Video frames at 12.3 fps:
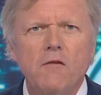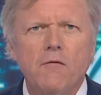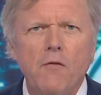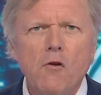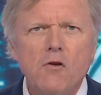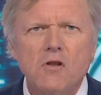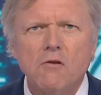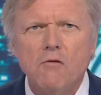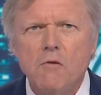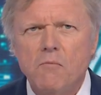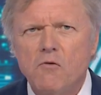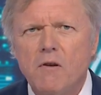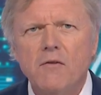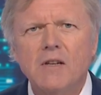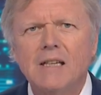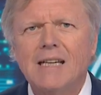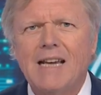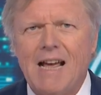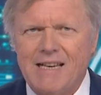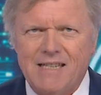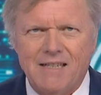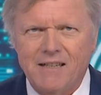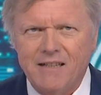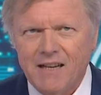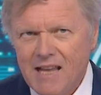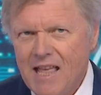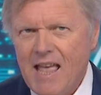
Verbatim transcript: focus group driven custard